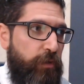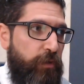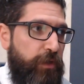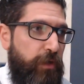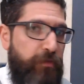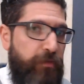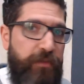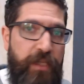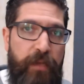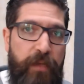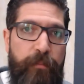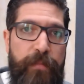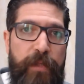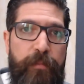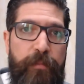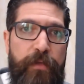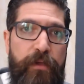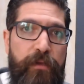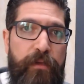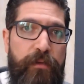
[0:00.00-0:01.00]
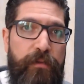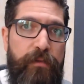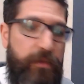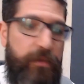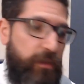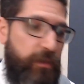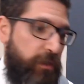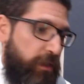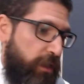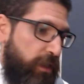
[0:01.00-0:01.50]
out of ten people
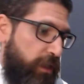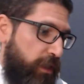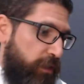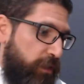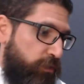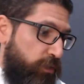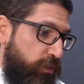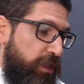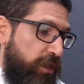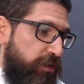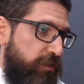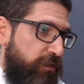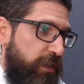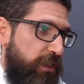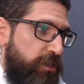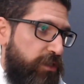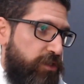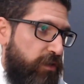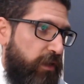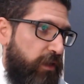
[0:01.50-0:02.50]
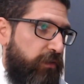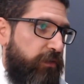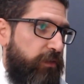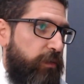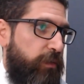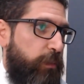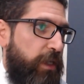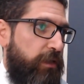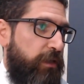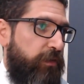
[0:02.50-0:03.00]
uh, do not really trust
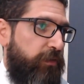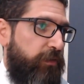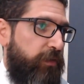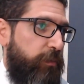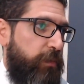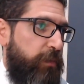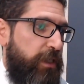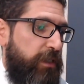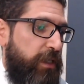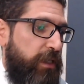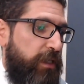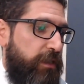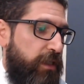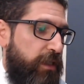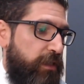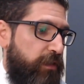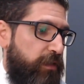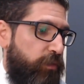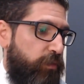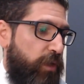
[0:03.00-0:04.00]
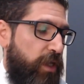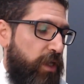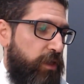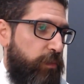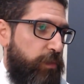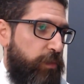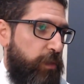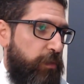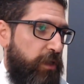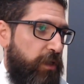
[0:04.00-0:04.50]
the mainstream media, and that is why the
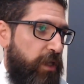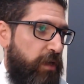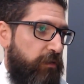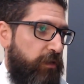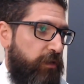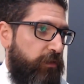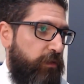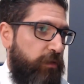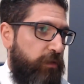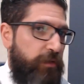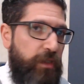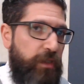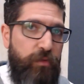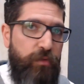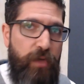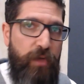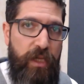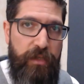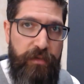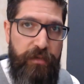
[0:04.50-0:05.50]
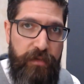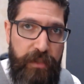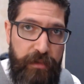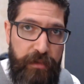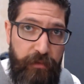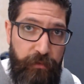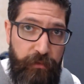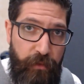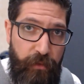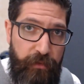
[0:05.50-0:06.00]
people are resorting to
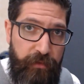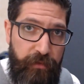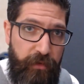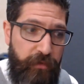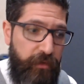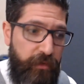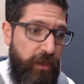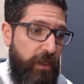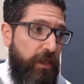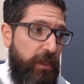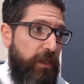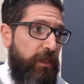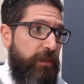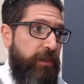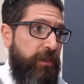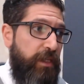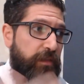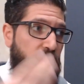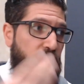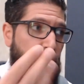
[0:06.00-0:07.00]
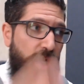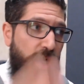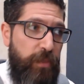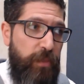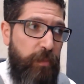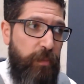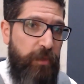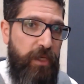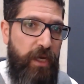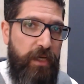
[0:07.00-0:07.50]
alternative sources. That is why
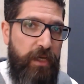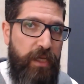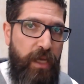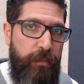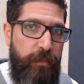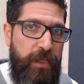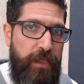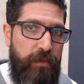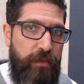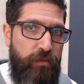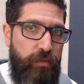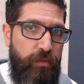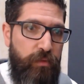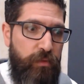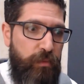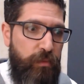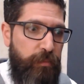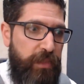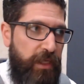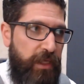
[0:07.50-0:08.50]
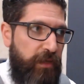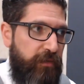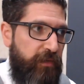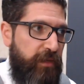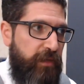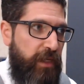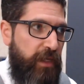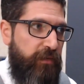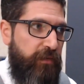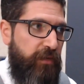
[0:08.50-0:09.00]
people are coming to
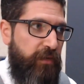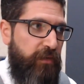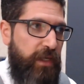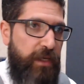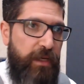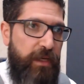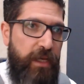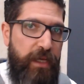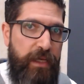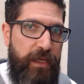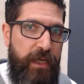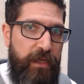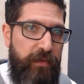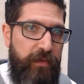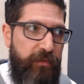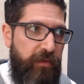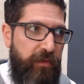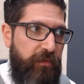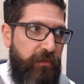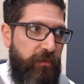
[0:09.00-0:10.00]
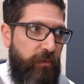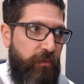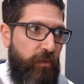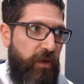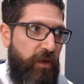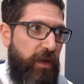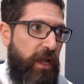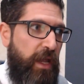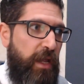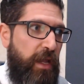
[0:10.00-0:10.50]
places like Syriana Analysis,
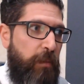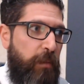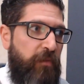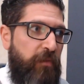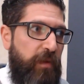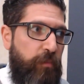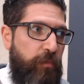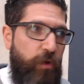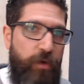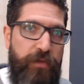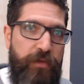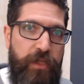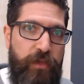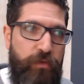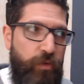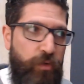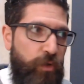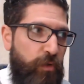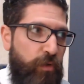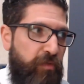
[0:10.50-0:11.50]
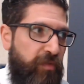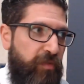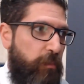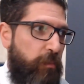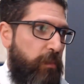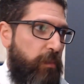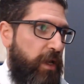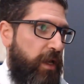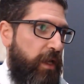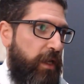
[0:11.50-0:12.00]
where I am reporting to you
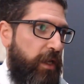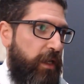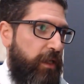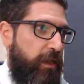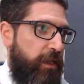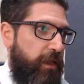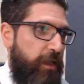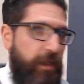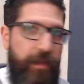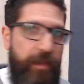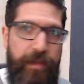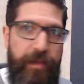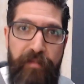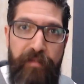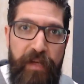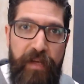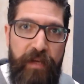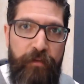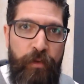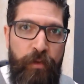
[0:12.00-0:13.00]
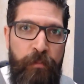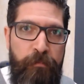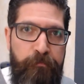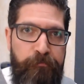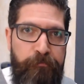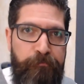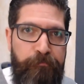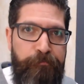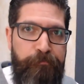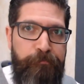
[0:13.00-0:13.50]
from my living room,